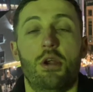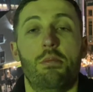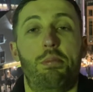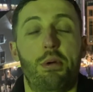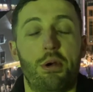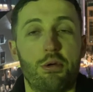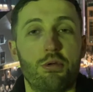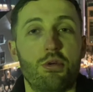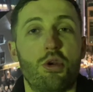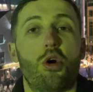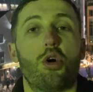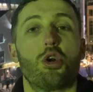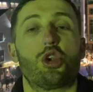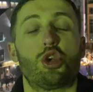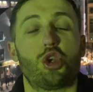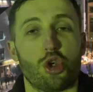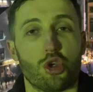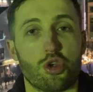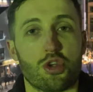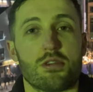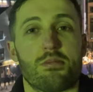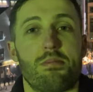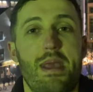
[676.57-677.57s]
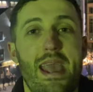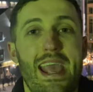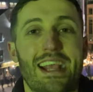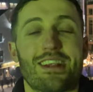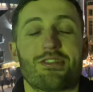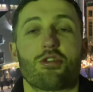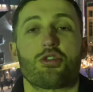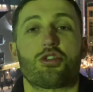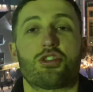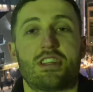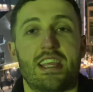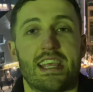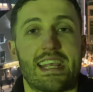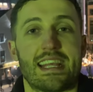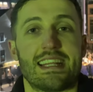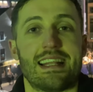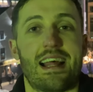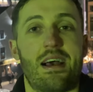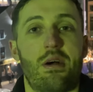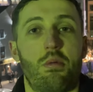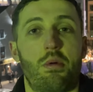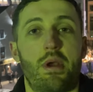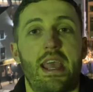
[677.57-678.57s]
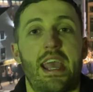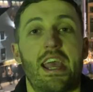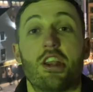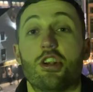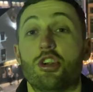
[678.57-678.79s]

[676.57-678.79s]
Bruno just makes us tick in that way.